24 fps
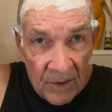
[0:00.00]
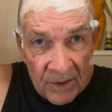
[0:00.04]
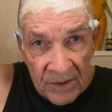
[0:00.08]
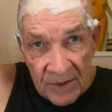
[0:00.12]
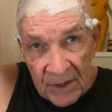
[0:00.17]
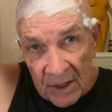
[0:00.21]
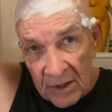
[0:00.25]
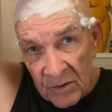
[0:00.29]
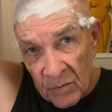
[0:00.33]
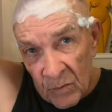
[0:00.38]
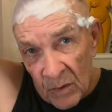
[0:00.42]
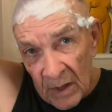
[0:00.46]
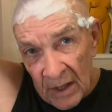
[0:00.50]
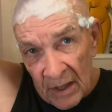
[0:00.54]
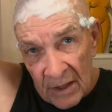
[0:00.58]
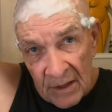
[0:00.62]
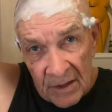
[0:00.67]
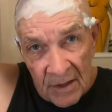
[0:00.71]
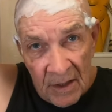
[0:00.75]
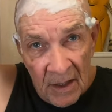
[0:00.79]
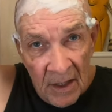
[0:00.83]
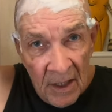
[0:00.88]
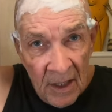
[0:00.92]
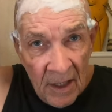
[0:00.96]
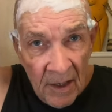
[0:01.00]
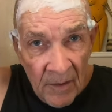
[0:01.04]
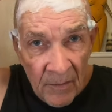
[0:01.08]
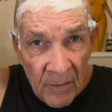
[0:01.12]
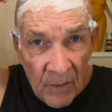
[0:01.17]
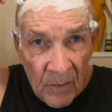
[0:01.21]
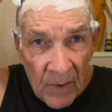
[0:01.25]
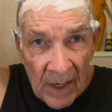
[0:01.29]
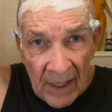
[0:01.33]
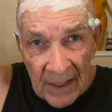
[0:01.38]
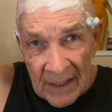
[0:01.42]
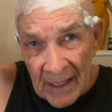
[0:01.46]
to six weeks. But
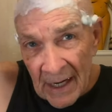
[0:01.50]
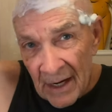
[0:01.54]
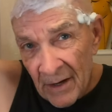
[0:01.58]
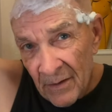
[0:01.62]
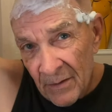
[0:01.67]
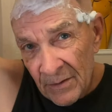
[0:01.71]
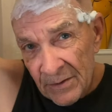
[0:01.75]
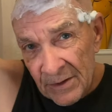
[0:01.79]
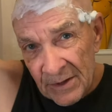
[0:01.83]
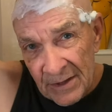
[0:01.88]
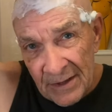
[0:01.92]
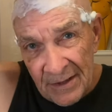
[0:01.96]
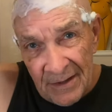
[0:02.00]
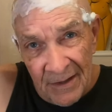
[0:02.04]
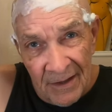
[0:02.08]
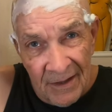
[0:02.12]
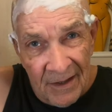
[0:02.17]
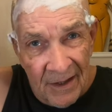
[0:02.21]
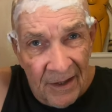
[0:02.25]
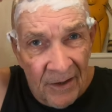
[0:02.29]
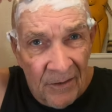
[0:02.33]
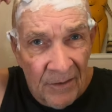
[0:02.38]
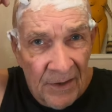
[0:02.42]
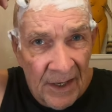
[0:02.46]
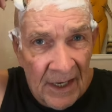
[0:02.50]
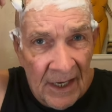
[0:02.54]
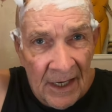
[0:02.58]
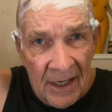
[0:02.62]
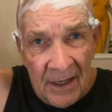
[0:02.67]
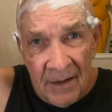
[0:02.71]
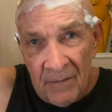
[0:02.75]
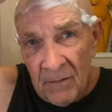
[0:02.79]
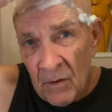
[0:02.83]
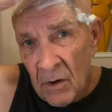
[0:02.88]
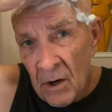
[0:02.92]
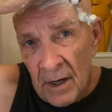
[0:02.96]
right now it's near the
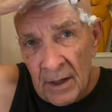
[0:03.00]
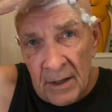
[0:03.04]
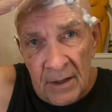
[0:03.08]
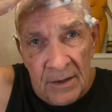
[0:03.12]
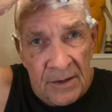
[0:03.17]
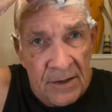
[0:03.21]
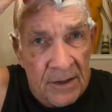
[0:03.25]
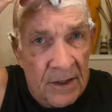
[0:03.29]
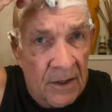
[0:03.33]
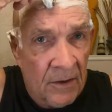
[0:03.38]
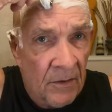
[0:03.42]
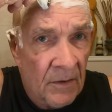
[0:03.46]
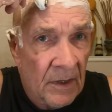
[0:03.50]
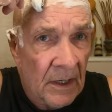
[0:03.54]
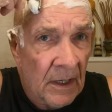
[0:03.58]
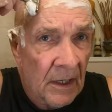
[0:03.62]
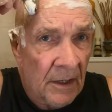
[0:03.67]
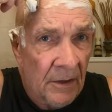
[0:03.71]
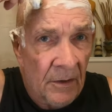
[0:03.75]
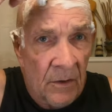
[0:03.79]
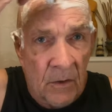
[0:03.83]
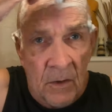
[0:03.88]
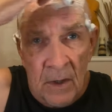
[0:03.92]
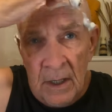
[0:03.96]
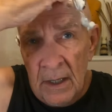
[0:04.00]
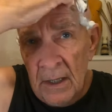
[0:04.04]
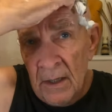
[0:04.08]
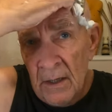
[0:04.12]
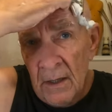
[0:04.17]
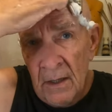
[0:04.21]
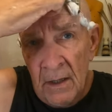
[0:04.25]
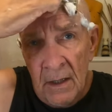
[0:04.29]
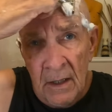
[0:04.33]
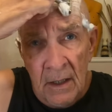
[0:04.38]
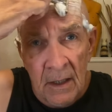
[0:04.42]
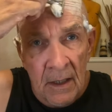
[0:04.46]
end of August here in Illinois.
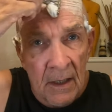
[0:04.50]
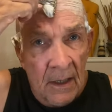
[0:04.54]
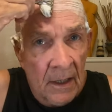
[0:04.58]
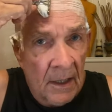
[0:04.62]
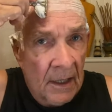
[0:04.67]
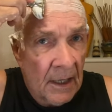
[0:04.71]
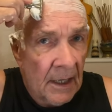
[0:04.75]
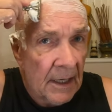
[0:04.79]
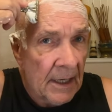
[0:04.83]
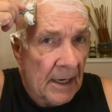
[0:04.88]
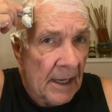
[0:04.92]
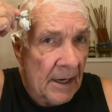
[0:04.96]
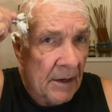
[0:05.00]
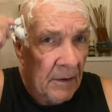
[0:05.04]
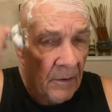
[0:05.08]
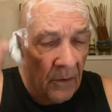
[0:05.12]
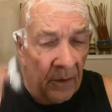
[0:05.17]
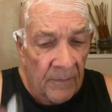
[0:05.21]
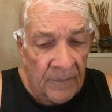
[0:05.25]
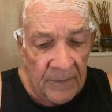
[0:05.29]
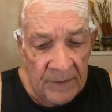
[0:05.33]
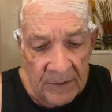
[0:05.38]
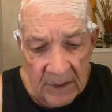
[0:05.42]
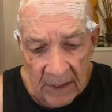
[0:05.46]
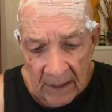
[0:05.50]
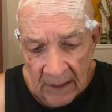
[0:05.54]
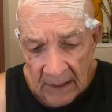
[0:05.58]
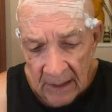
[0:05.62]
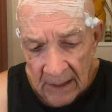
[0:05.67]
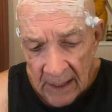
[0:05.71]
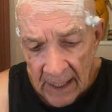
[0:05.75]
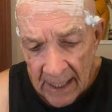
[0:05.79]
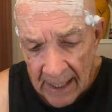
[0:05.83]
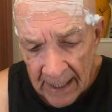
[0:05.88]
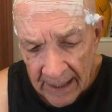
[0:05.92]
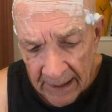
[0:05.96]
And I don't know if it's going to
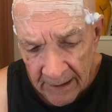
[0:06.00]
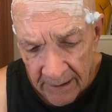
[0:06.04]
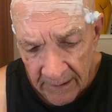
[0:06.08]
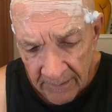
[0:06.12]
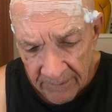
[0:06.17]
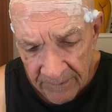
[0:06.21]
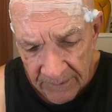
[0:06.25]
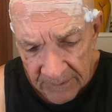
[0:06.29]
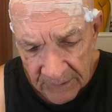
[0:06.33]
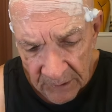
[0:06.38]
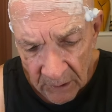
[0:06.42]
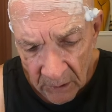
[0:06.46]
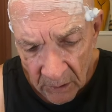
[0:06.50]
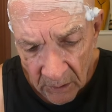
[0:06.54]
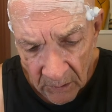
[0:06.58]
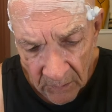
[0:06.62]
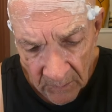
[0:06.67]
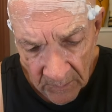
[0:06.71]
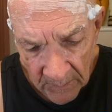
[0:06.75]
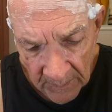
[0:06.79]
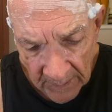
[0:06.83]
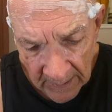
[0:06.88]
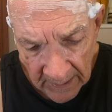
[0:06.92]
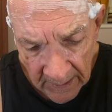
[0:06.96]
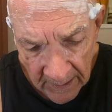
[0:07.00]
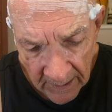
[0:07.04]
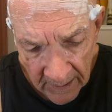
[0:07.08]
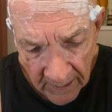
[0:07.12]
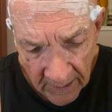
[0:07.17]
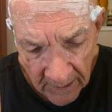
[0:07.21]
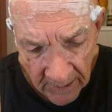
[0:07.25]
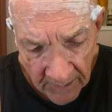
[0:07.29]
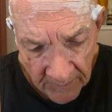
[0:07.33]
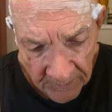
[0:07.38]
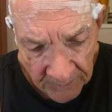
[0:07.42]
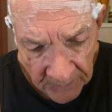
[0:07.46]
get hot enough. So
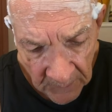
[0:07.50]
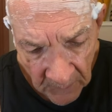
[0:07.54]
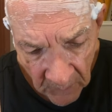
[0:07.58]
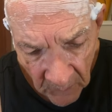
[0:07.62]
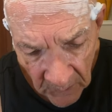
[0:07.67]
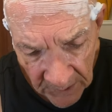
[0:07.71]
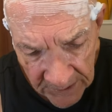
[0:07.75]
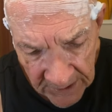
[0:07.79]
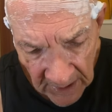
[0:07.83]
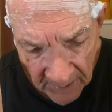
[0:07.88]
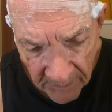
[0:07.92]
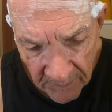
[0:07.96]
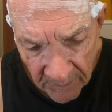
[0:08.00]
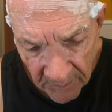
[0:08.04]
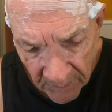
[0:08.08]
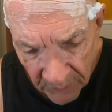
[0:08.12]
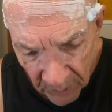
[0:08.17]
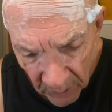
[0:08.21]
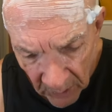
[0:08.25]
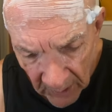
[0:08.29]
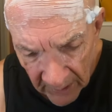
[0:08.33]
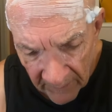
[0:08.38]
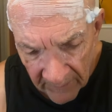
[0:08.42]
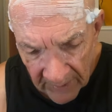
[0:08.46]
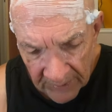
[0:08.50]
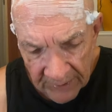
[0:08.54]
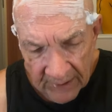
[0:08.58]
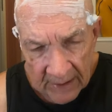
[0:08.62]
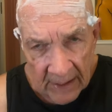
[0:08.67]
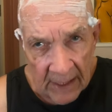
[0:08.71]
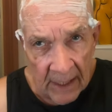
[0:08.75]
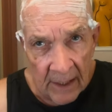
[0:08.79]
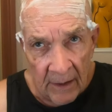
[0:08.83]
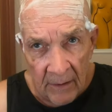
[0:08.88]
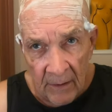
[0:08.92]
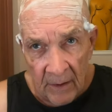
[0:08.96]
once I pull
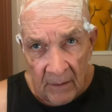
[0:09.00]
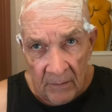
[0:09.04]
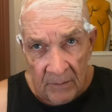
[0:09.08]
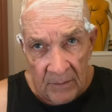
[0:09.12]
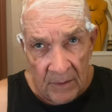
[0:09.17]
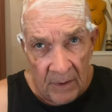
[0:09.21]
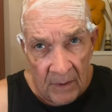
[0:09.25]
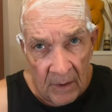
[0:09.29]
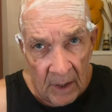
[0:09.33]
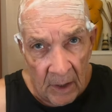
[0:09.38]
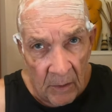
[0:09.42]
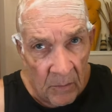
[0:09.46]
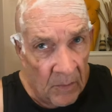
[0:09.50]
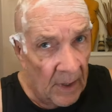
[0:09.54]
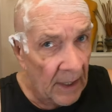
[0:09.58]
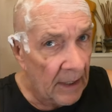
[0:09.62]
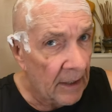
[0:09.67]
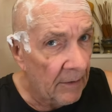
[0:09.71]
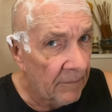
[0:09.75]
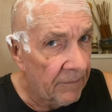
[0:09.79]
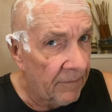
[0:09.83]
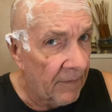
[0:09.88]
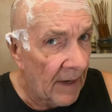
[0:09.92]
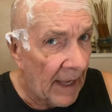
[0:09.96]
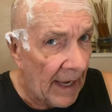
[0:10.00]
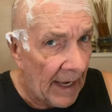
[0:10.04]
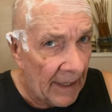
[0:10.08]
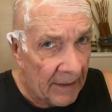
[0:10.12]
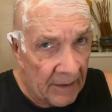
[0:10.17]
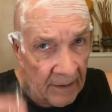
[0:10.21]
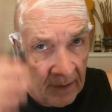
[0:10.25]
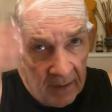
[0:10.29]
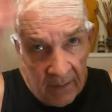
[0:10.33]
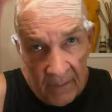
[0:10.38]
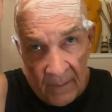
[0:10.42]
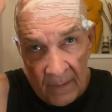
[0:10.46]
everything out, I'll, I'll rake it
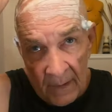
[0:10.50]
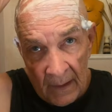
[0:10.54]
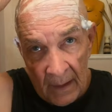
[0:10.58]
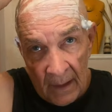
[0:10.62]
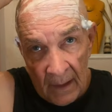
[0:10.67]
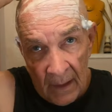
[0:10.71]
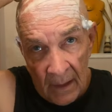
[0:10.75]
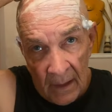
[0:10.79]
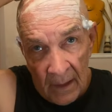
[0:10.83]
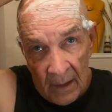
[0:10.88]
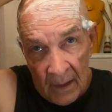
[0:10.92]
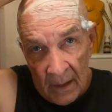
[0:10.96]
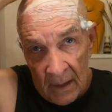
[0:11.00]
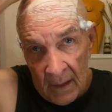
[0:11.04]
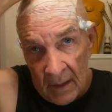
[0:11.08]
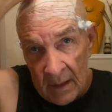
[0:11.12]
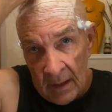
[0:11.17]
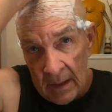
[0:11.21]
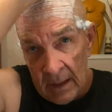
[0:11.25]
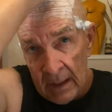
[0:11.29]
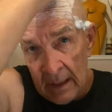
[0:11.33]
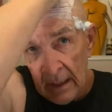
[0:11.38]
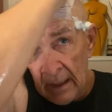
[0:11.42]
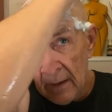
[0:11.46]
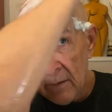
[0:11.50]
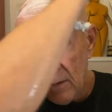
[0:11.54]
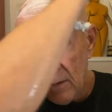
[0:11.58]
flat and